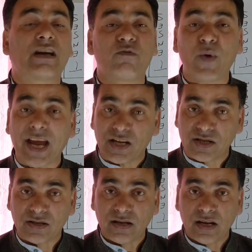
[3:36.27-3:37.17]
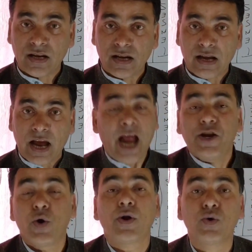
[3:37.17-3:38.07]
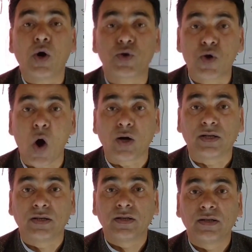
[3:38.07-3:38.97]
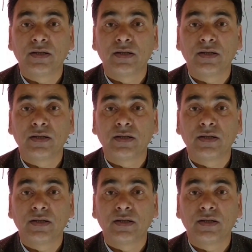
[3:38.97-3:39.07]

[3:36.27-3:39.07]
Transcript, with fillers: conveyed. And you're not wrong.